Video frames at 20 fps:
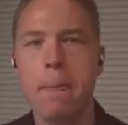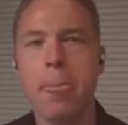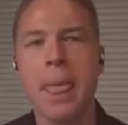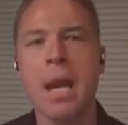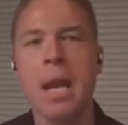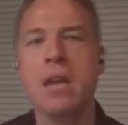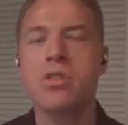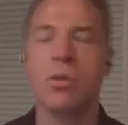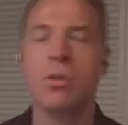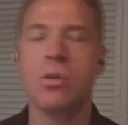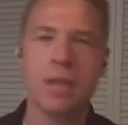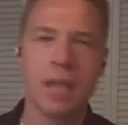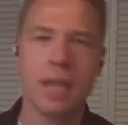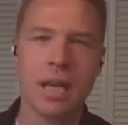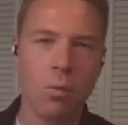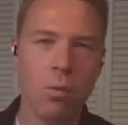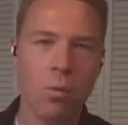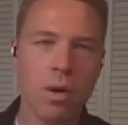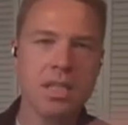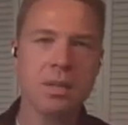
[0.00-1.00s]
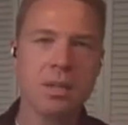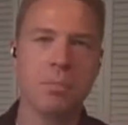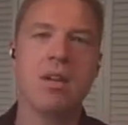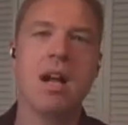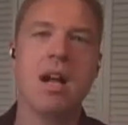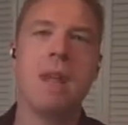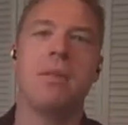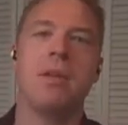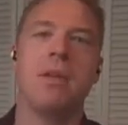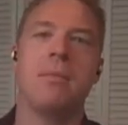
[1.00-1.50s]
So the what's the
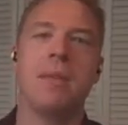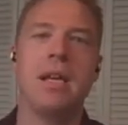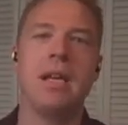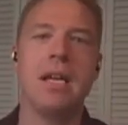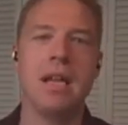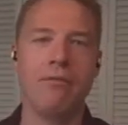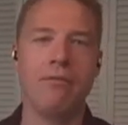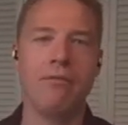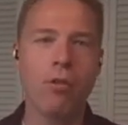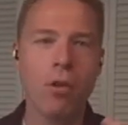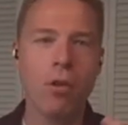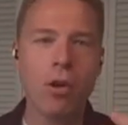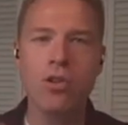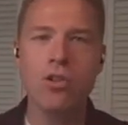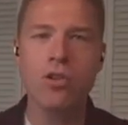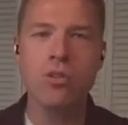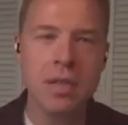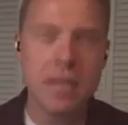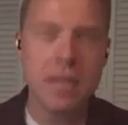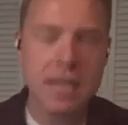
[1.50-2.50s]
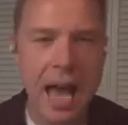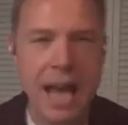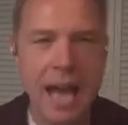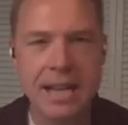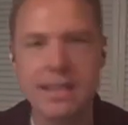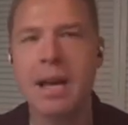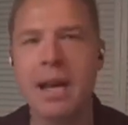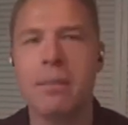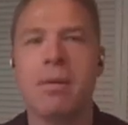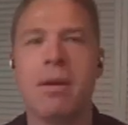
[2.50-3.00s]
problem? For whom has
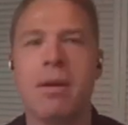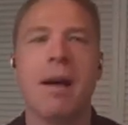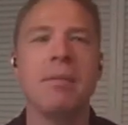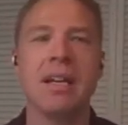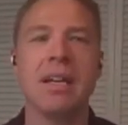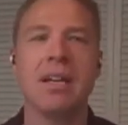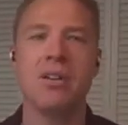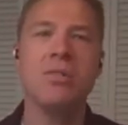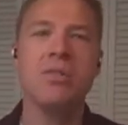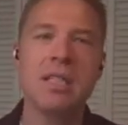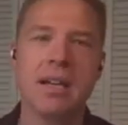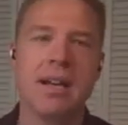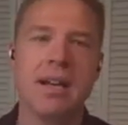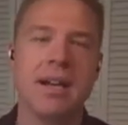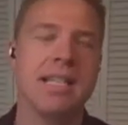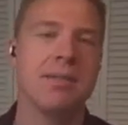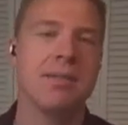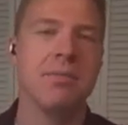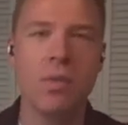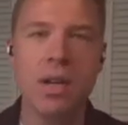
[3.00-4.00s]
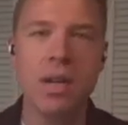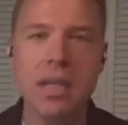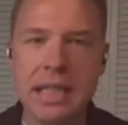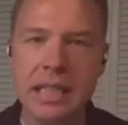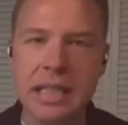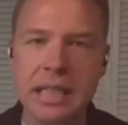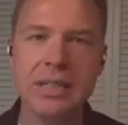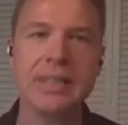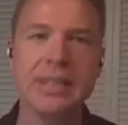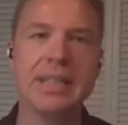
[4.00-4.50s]
that problem? Like who's the customer? What do they
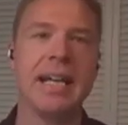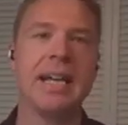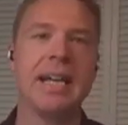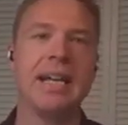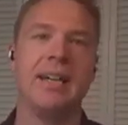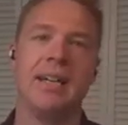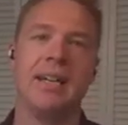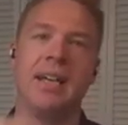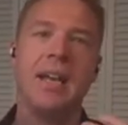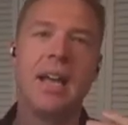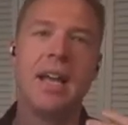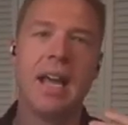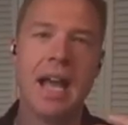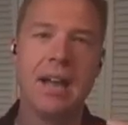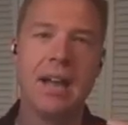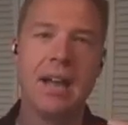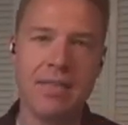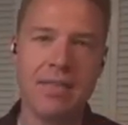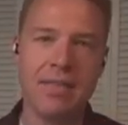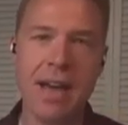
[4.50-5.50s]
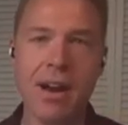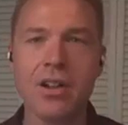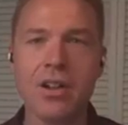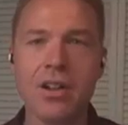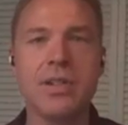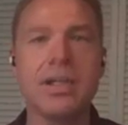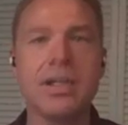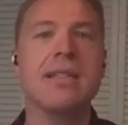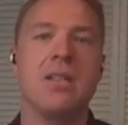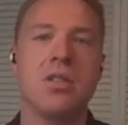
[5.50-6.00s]
look like? And that all
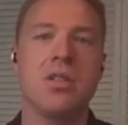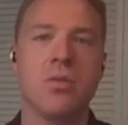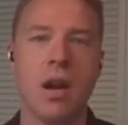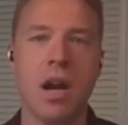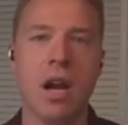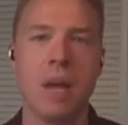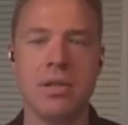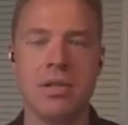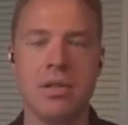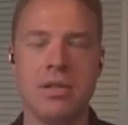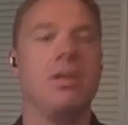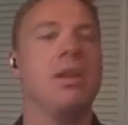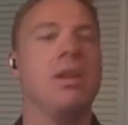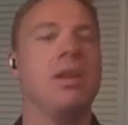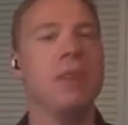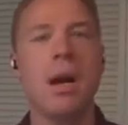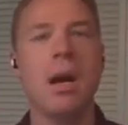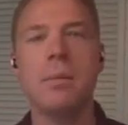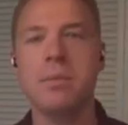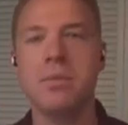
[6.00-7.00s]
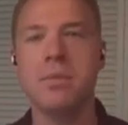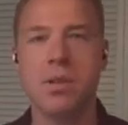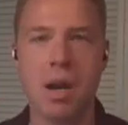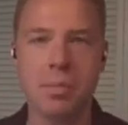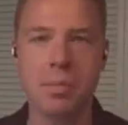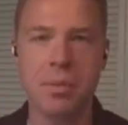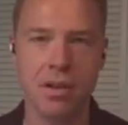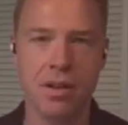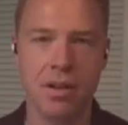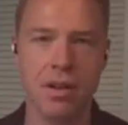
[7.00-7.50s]
translates to our opportunity. Problems are
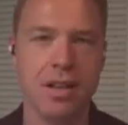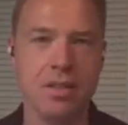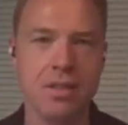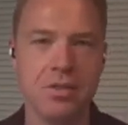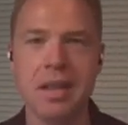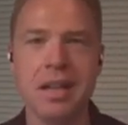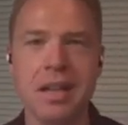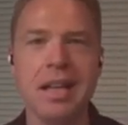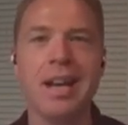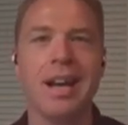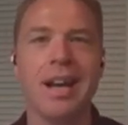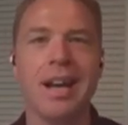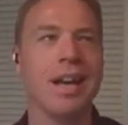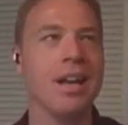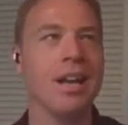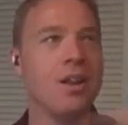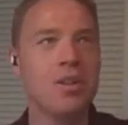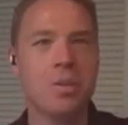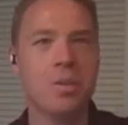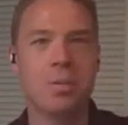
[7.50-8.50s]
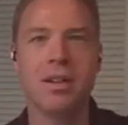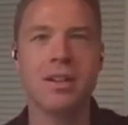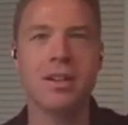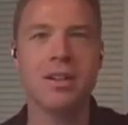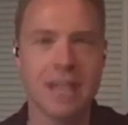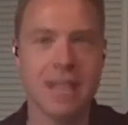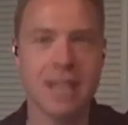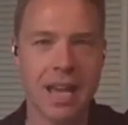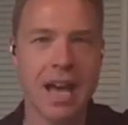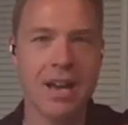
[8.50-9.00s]
opportunities, right? Like an entrepreneur
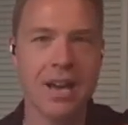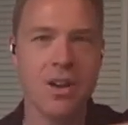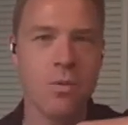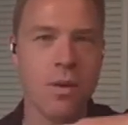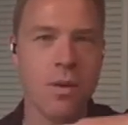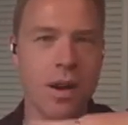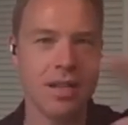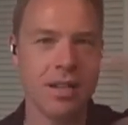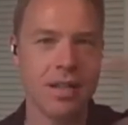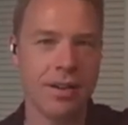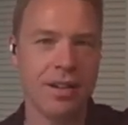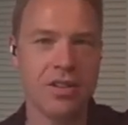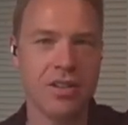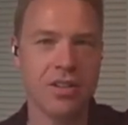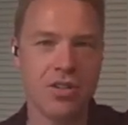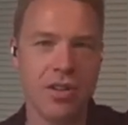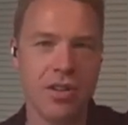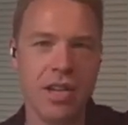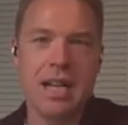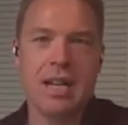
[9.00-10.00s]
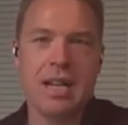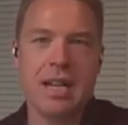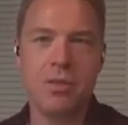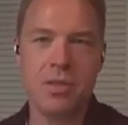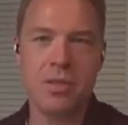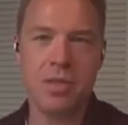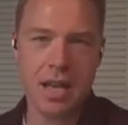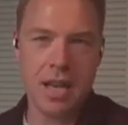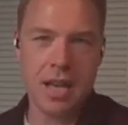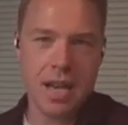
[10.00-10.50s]
is a guy who walks down on the street. I'm
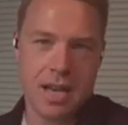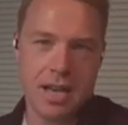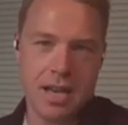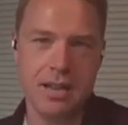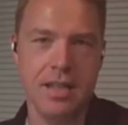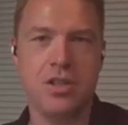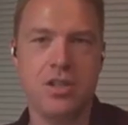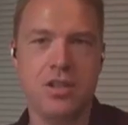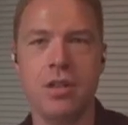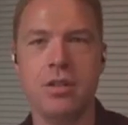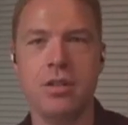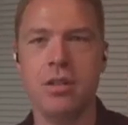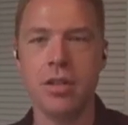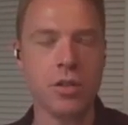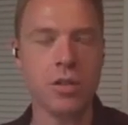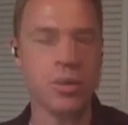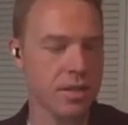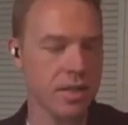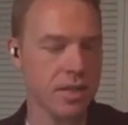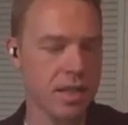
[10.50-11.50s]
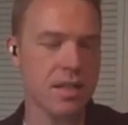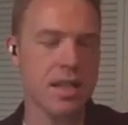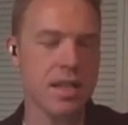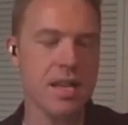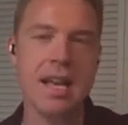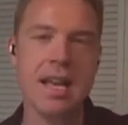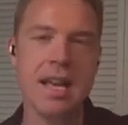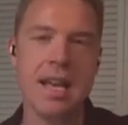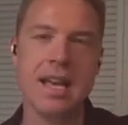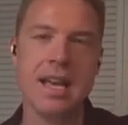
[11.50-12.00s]
using guy in the gender neutral sense.
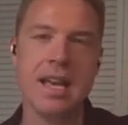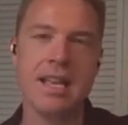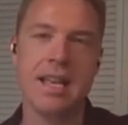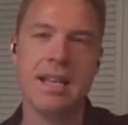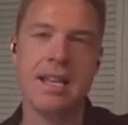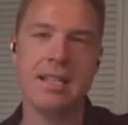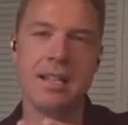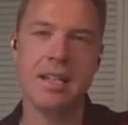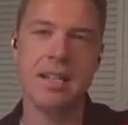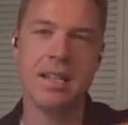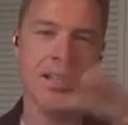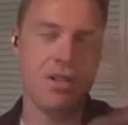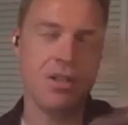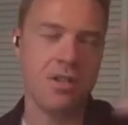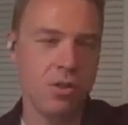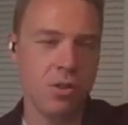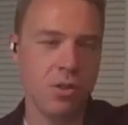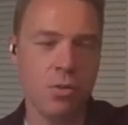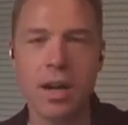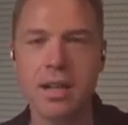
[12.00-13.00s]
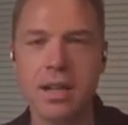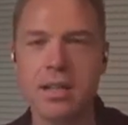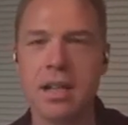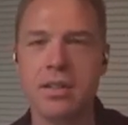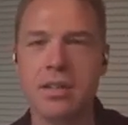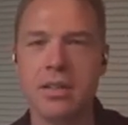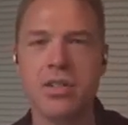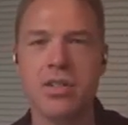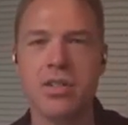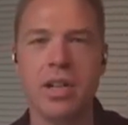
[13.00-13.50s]
Is, is a, is a dude who walks down
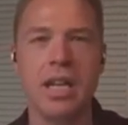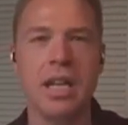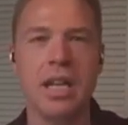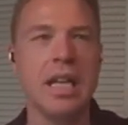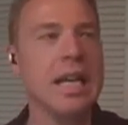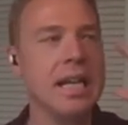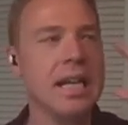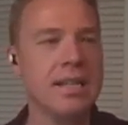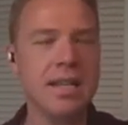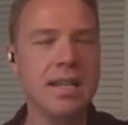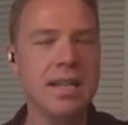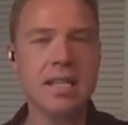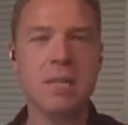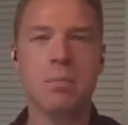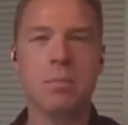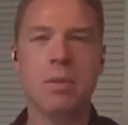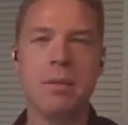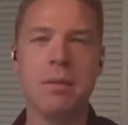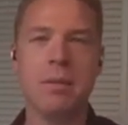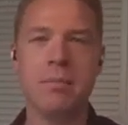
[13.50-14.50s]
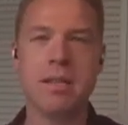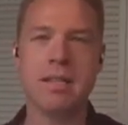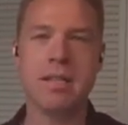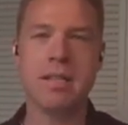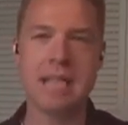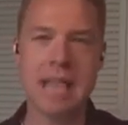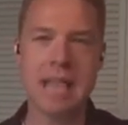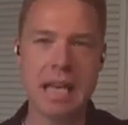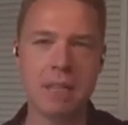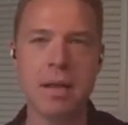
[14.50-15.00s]
the street, sees a problem, and
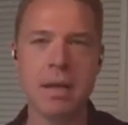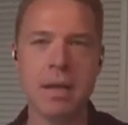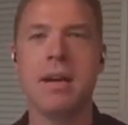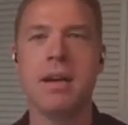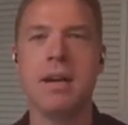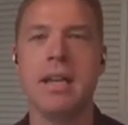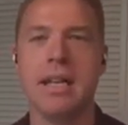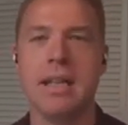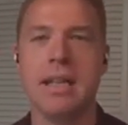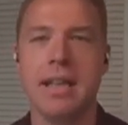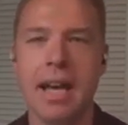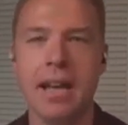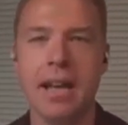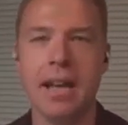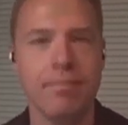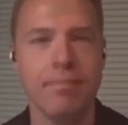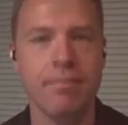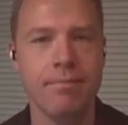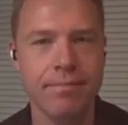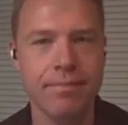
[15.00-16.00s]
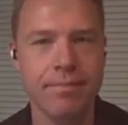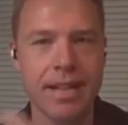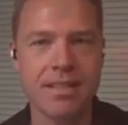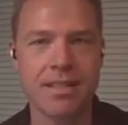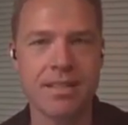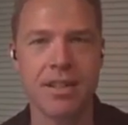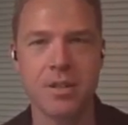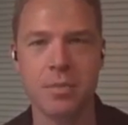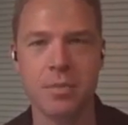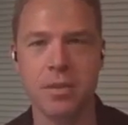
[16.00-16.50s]
says, "I could make money at that." That's an
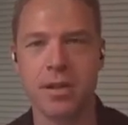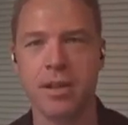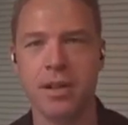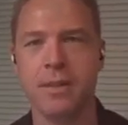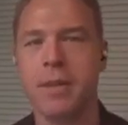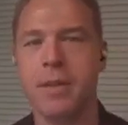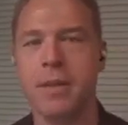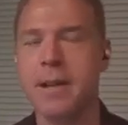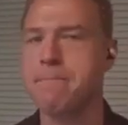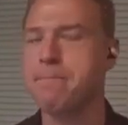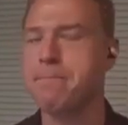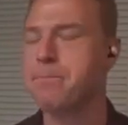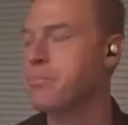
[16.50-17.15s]
entrepreneur, right?